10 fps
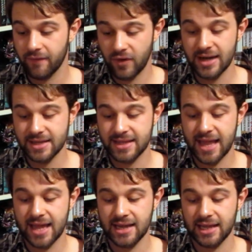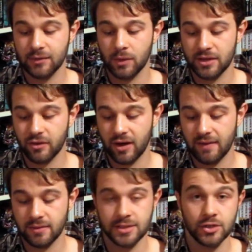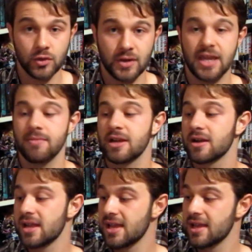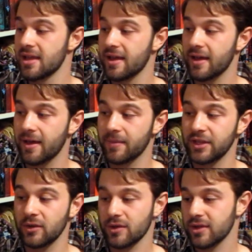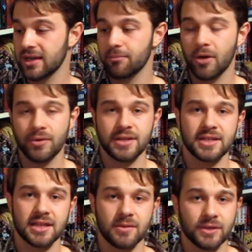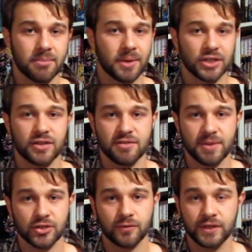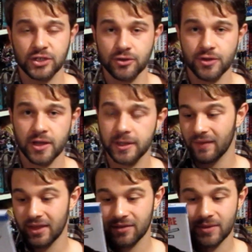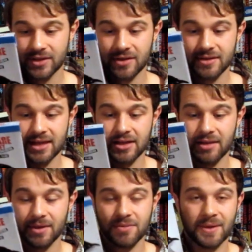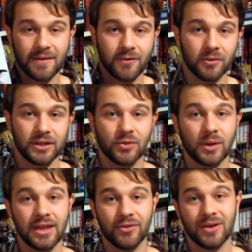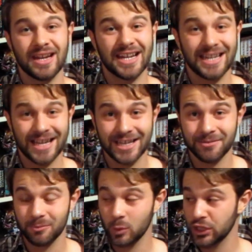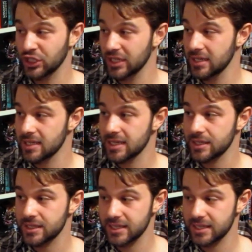Freddy's Dead, and Wes Craven's New Nightmare. Then you also get a bonus disc with a bunch of special features on it. This was on sale at Best Buy for only $23.99, which is a